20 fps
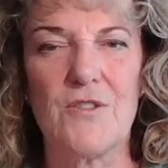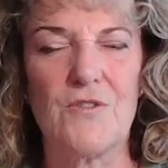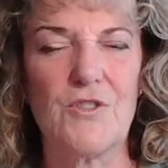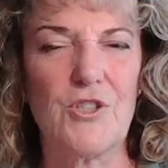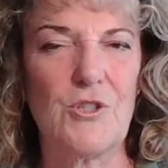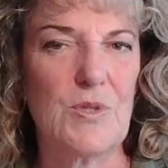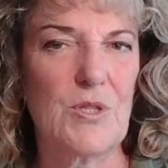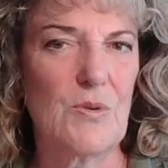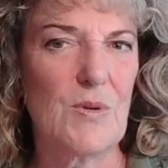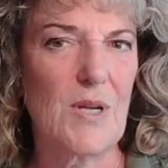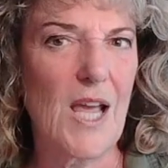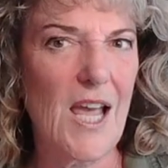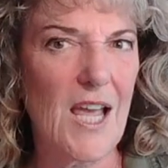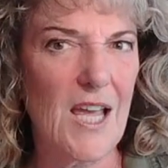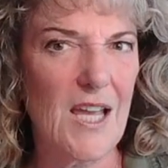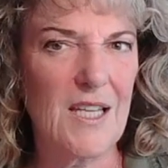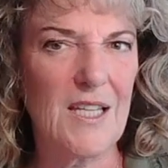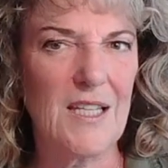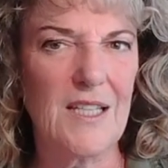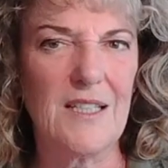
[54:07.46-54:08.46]
her if she was
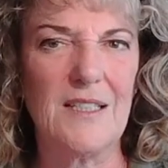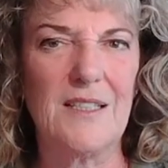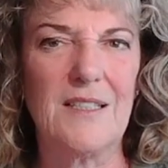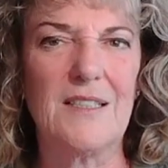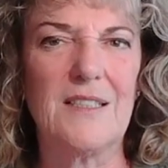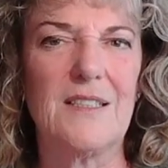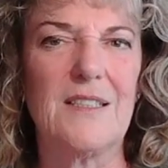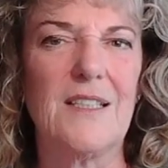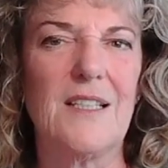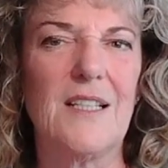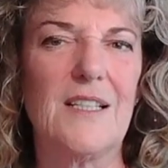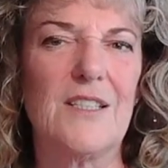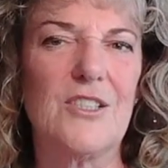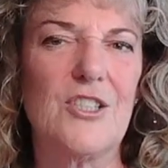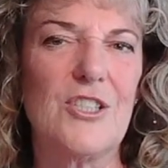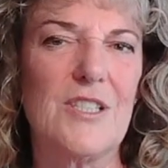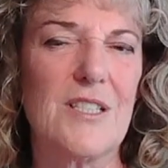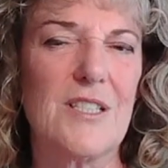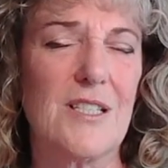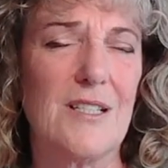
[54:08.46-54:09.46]
okay. And
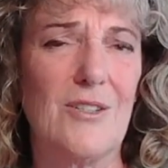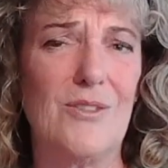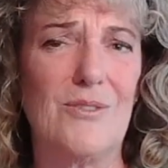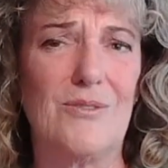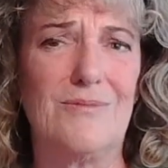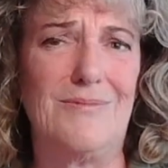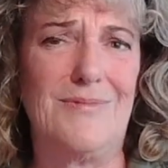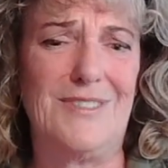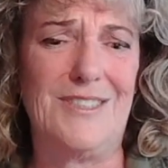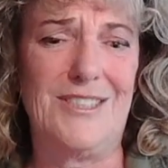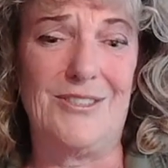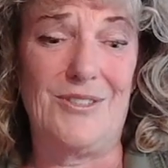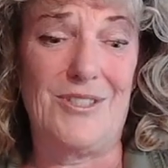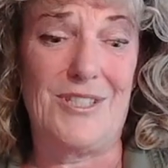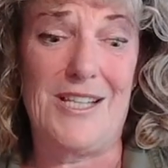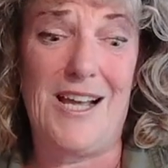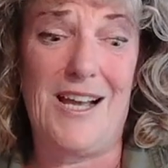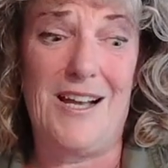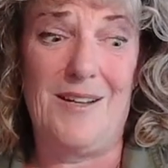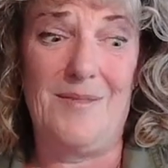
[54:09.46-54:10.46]
she said, "Oh," she
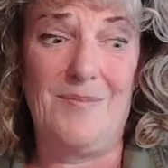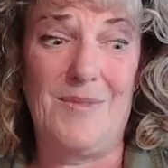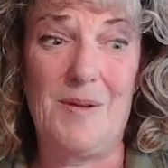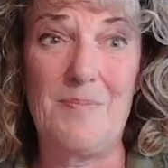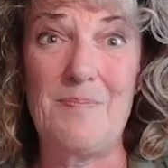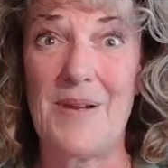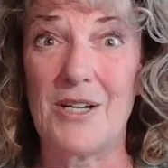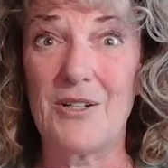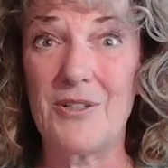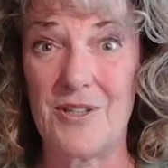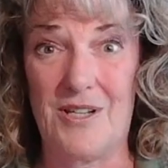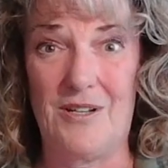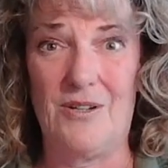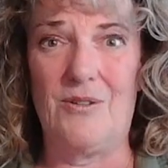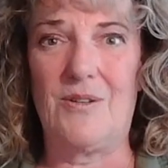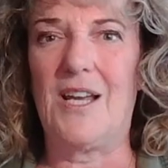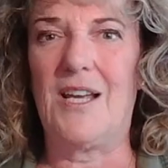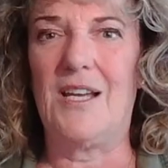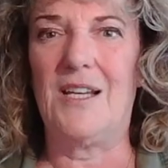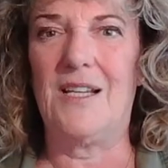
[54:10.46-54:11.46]
goes, "Yeah, I'm better than
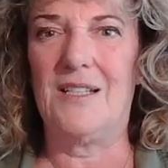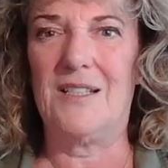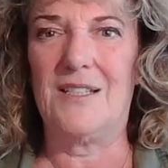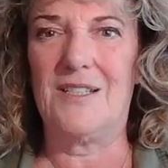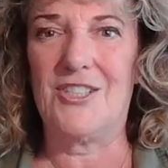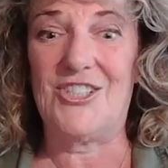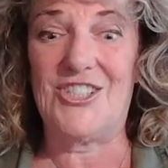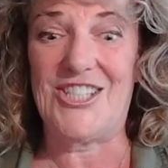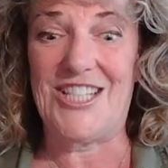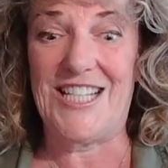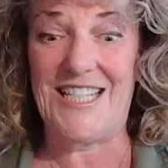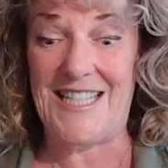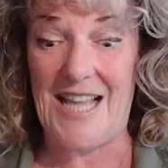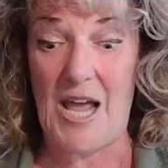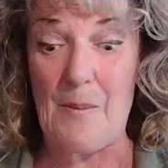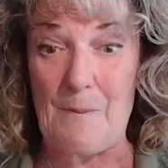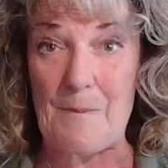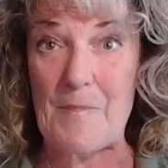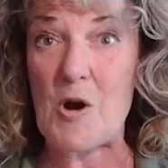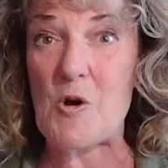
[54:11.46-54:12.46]
okay." She said, "At
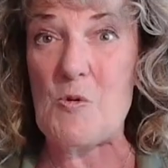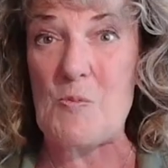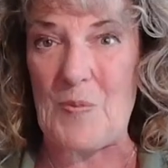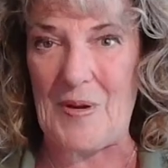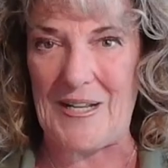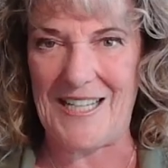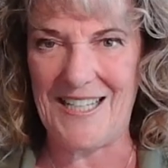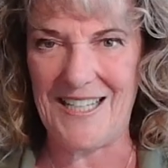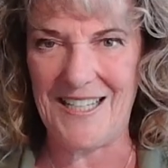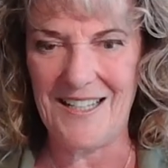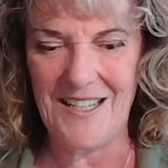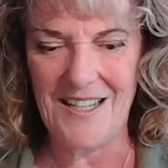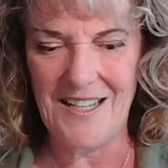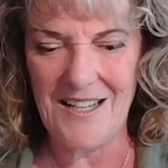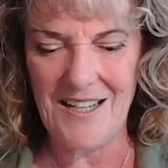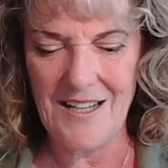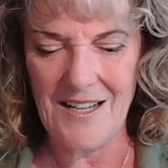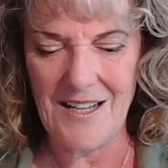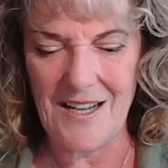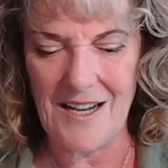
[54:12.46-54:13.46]
that moment,
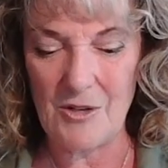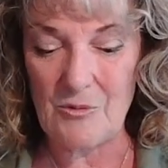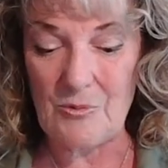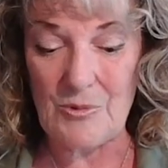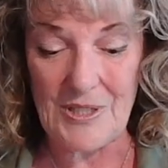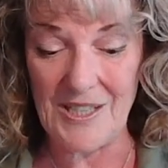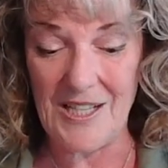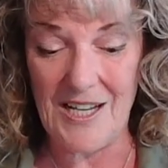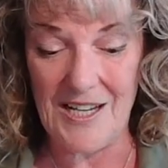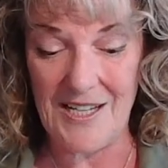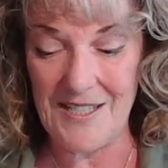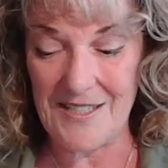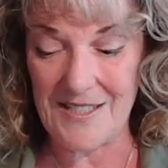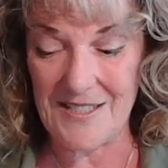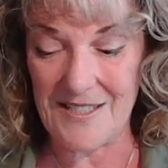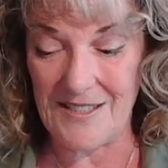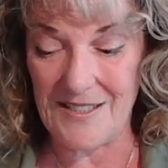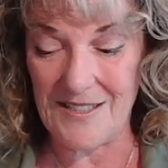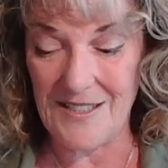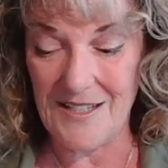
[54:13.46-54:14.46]
I
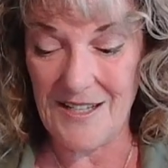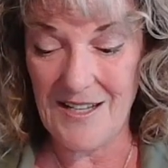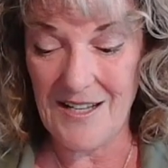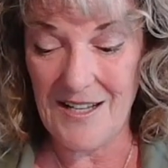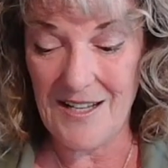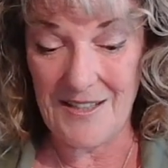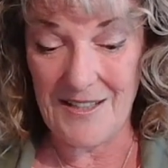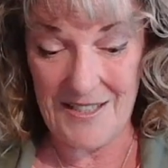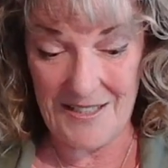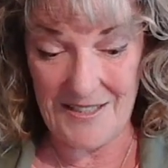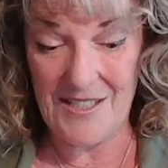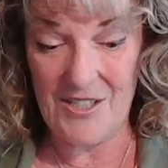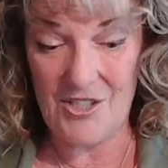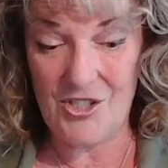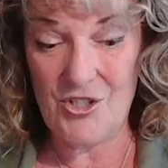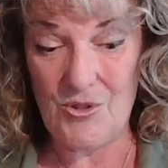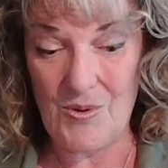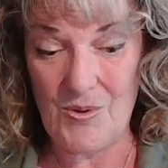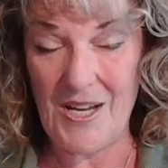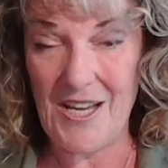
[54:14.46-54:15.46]
realized that these
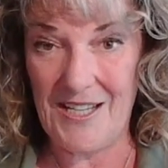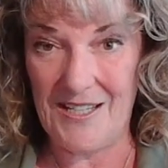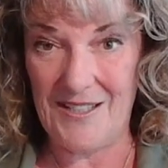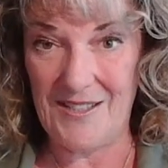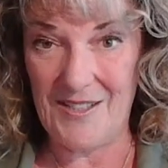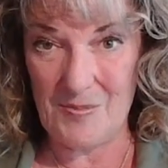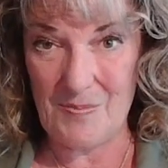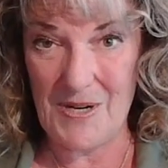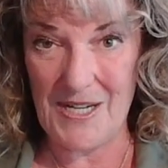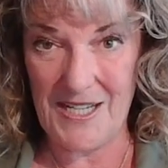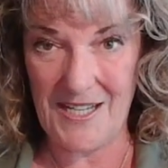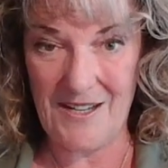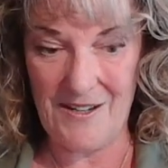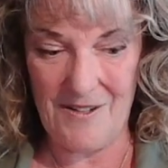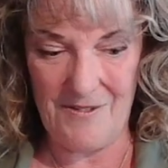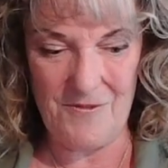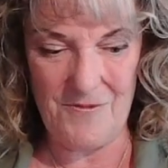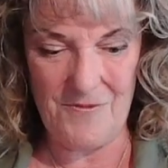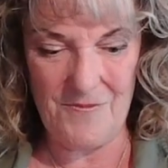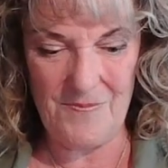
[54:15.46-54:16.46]
two hands might
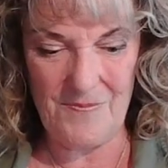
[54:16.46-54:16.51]
have